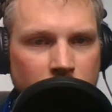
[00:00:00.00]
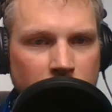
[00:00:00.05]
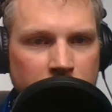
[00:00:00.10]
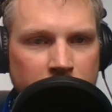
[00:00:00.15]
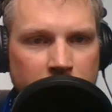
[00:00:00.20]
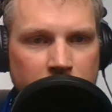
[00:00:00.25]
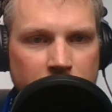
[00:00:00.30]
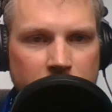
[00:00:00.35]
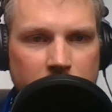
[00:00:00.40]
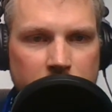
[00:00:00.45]

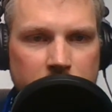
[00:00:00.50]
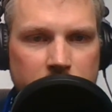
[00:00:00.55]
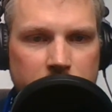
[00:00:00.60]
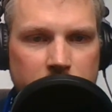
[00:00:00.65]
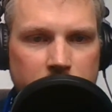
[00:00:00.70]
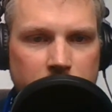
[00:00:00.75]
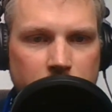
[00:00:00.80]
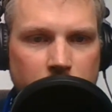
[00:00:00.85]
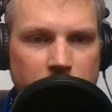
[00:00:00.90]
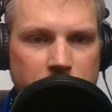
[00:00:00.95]
And
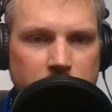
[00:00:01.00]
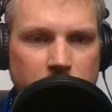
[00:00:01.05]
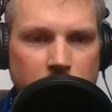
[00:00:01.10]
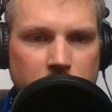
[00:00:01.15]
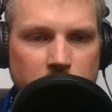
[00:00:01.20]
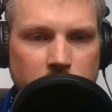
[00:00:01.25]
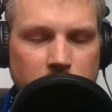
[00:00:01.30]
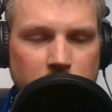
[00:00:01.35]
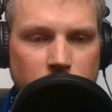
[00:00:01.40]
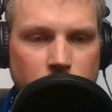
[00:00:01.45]
I
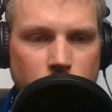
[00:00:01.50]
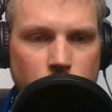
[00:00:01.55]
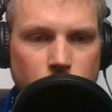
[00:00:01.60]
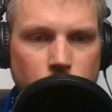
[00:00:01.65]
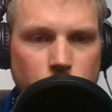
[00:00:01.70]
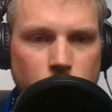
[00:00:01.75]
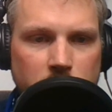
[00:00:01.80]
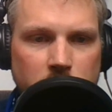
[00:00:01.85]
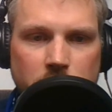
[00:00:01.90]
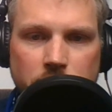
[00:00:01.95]
said, well,
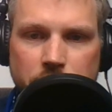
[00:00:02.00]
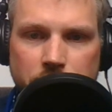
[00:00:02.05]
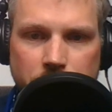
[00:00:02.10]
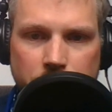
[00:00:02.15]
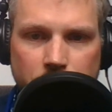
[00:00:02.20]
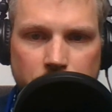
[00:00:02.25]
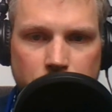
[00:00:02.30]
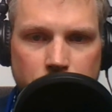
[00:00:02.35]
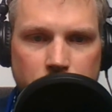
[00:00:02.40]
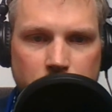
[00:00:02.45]
what did you
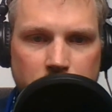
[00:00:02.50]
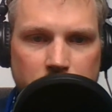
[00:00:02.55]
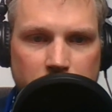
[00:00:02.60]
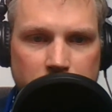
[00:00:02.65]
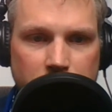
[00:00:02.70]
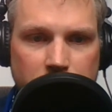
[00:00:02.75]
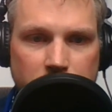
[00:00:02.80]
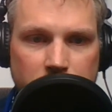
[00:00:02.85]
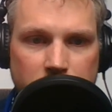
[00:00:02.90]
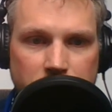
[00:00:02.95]
do?
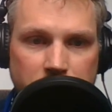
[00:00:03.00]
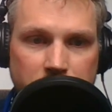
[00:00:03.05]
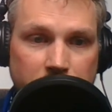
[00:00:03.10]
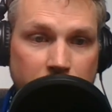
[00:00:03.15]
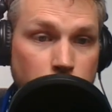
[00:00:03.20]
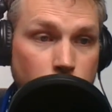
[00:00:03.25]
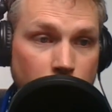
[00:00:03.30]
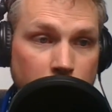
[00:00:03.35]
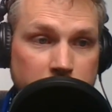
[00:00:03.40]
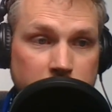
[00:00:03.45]
And she
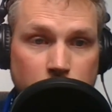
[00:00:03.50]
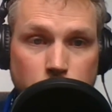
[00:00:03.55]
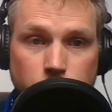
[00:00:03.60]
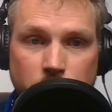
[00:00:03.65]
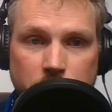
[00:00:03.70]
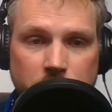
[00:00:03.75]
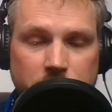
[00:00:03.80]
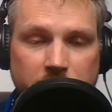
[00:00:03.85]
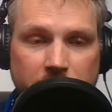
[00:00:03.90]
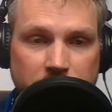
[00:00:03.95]
said, well, I did
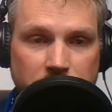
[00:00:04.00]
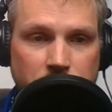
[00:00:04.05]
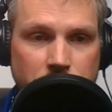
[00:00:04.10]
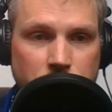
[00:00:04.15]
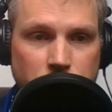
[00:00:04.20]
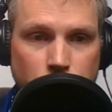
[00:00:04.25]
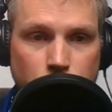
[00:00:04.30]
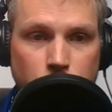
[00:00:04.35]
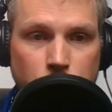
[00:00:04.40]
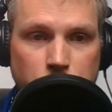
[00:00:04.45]
what the
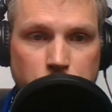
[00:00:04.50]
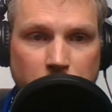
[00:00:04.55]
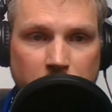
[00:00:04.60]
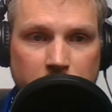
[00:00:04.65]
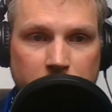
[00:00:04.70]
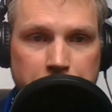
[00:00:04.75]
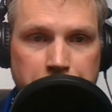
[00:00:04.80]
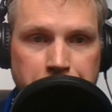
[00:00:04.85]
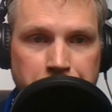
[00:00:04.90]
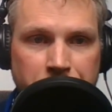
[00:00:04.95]
doctors told me,
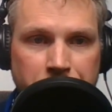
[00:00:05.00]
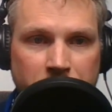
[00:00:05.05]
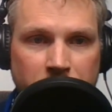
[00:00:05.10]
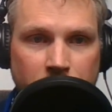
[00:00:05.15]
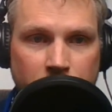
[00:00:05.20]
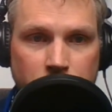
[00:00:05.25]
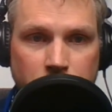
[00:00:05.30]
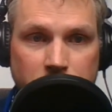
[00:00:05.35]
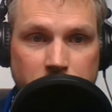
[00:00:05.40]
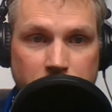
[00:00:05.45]

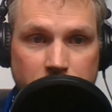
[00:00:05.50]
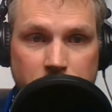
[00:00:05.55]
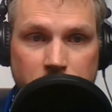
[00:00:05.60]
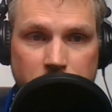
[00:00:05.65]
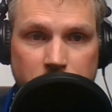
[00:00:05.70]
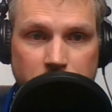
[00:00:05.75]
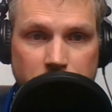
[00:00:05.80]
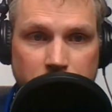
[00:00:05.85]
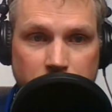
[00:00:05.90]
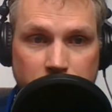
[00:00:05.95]
which is,
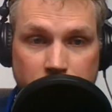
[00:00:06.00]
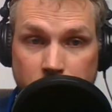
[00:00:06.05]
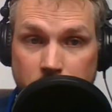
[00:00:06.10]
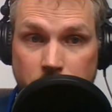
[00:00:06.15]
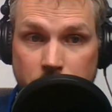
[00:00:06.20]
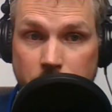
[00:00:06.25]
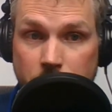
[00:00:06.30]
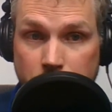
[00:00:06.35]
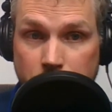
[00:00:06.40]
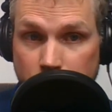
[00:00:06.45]

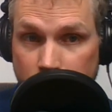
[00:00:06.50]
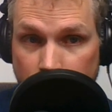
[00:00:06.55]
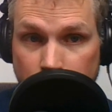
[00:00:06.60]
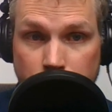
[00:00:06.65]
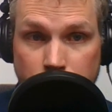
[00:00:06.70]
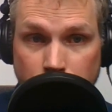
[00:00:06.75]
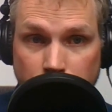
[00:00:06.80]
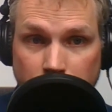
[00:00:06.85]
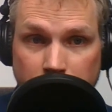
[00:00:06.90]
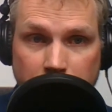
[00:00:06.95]

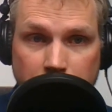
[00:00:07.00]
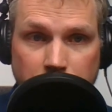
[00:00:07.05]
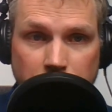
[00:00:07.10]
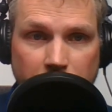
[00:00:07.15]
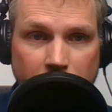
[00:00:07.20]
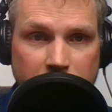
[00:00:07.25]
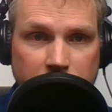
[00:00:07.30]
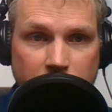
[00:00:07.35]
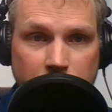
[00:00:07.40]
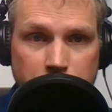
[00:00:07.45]
usually a good
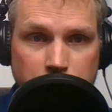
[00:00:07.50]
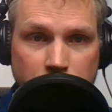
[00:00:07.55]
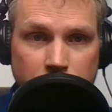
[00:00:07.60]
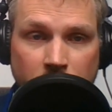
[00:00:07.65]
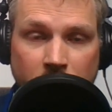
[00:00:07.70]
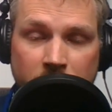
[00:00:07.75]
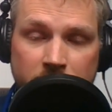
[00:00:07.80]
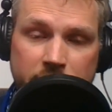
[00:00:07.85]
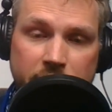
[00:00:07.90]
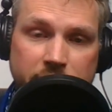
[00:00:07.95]
idea. But
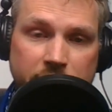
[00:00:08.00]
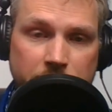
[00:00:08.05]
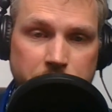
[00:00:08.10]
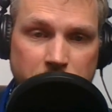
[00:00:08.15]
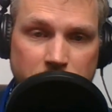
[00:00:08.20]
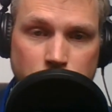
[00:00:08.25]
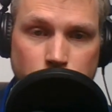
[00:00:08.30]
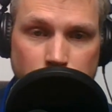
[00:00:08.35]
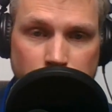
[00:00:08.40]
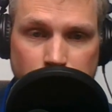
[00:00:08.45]
they sent
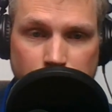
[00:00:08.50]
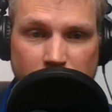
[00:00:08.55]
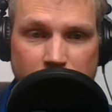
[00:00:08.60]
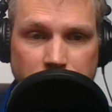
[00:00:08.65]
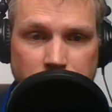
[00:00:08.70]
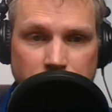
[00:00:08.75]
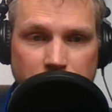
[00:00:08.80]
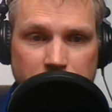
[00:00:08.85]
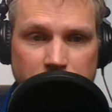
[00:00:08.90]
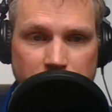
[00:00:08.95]
me to a
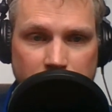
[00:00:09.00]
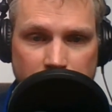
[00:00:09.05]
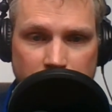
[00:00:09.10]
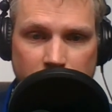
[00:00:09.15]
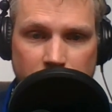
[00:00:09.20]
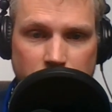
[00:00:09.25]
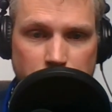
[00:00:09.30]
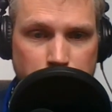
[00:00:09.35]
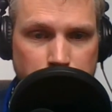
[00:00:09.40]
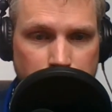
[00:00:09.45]
specialist, and
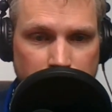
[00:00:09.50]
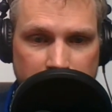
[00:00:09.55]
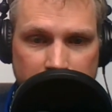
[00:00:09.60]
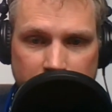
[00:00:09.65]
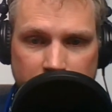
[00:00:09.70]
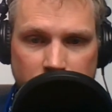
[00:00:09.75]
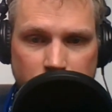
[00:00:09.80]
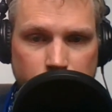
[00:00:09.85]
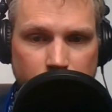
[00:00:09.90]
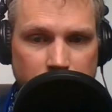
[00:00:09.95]
this
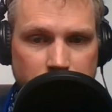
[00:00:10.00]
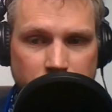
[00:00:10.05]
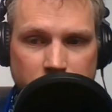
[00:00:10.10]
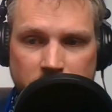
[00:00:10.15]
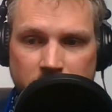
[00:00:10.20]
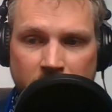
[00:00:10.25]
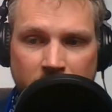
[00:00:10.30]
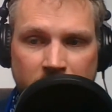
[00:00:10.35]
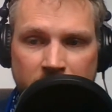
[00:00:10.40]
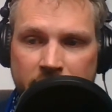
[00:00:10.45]
breathing
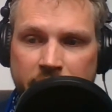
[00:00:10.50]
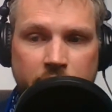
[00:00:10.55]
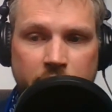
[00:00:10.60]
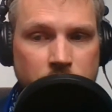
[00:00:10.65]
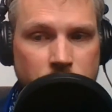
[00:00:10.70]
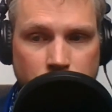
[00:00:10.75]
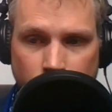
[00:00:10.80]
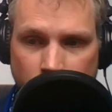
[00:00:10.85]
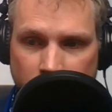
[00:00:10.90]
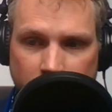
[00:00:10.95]
specialist, he
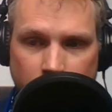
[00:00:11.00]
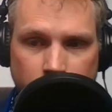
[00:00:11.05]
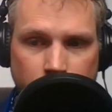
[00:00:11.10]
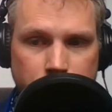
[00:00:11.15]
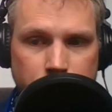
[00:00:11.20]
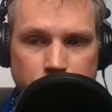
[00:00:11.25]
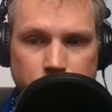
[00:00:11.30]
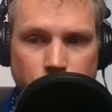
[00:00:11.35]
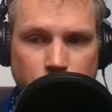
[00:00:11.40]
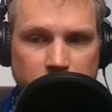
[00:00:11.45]
had no idea what
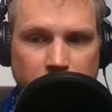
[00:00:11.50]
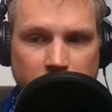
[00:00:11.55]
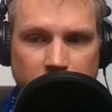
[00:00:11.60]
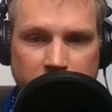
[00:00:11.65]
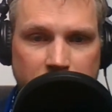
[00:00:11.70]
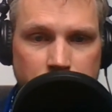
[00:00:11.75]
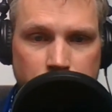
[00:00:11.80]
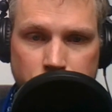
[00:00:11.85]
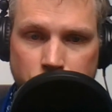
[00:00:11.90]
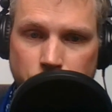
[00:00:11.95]
was going on
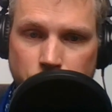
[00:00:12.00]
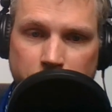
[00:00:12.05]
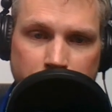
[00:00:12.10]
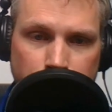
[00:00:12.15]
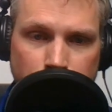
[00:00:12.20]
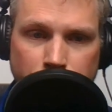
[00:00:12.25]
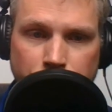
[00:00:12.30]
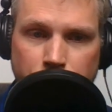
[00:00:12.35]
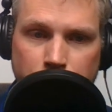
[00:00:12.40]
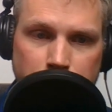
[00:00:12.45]
either. So he
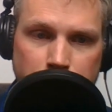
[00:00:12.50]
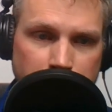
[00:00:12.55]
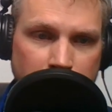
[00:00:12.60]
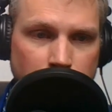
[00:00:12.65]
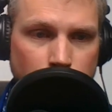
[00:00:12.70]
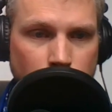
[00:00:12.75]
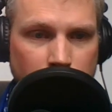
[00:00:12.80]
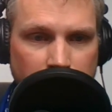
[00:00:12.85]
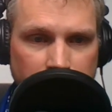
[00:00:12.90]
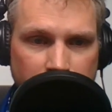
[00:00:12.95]
referred me
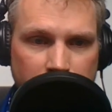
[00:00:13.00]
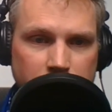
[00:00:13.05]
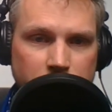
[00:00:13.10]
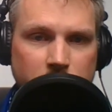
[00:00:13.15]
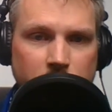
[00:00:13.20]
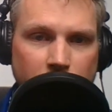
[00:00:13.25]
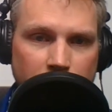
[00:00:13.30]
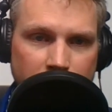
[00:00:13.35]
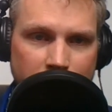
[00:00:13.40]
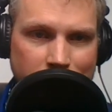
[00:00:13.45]
to one of his
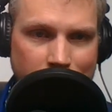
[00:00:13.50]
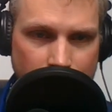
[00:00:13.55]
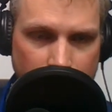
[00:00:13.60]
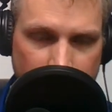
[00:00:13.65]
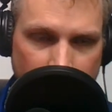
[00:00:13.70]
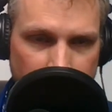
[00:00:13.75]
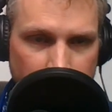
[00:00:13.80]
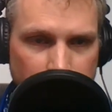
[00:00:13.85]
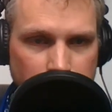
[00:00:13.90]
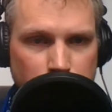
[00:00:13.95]
colleagues,
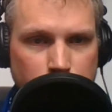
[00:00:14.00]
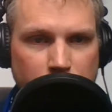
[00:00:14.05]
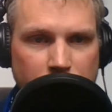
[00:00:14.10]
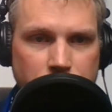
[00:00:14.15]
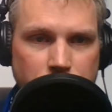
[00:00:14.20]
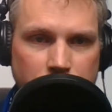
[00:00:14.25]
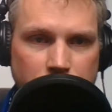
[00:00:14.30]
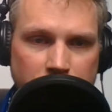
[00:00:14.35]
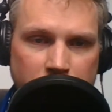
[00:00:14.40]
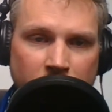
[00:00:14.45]
another
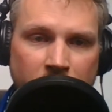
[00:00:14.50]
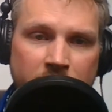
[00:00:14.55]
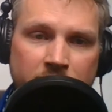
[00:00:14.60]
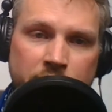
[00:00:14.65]
specialist.